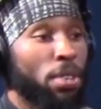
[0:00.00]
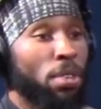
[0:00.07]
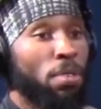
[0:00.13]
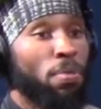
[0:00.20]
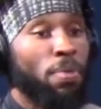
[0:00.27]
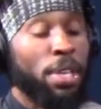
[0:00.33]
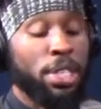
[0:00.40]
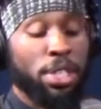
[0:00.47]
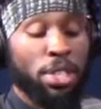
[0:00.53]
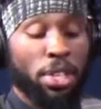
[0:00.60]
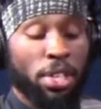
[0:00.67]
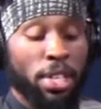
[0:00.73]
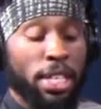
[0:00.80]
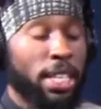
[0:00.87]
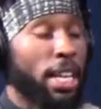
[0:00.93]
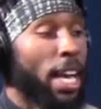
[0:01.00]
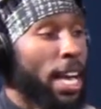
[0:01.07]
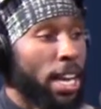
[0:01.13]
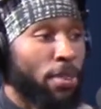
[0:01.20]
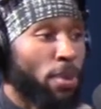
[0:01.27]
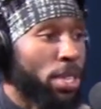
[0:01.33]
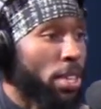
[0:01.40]
when you're
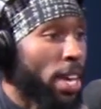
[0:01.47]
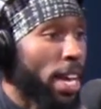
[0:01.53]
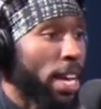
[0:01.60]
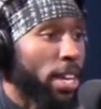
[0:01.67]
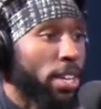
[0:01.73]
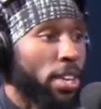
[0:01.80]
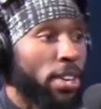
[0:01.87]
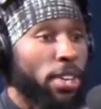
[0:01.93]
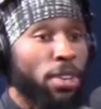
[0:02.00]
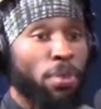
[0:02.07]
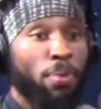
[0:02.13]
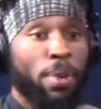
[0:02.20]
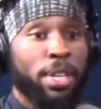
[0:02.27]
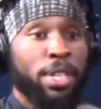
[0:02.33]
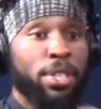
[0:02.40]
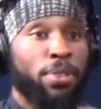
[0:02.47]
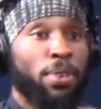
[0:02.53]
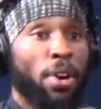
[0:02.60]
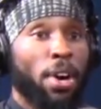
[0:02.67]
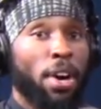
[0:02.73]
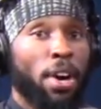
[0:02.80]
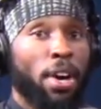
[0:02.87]
angered, when you
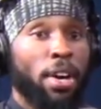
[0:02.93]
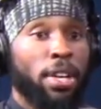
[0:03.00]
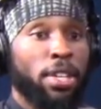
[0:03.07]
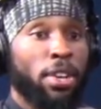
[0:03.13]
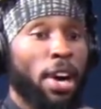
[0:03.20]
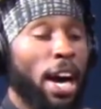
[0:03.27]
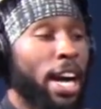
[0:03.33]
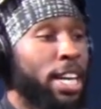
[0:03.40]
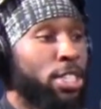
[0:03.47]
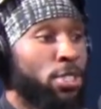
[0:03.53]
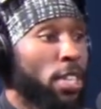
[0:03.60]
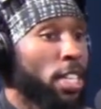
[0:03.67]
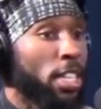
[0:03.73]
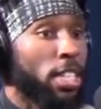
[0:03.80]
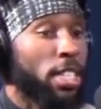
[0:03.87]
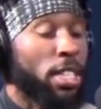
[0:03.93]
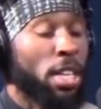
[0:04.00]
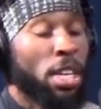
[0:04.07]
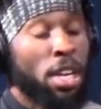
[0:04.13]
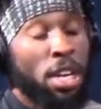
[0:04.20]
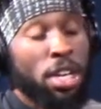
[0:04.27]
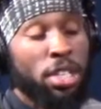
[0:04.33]
are, high adrenaline,
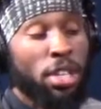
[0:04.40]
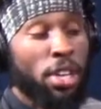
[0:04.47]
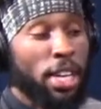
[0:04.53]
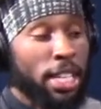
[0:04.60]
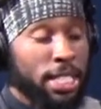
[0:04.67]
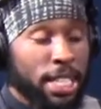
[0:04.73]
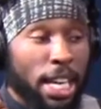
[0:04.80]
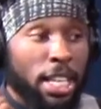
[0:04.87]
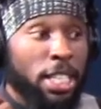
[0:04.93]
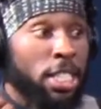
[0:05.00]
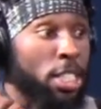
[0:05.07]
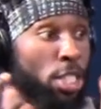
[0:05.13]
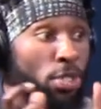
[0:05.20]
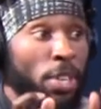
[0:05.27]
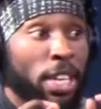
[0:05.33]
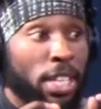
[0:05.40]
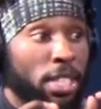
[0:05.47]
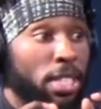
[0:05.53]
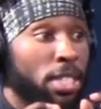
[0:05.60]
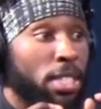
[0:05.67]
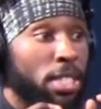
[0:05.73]
your intelligence shrinkens.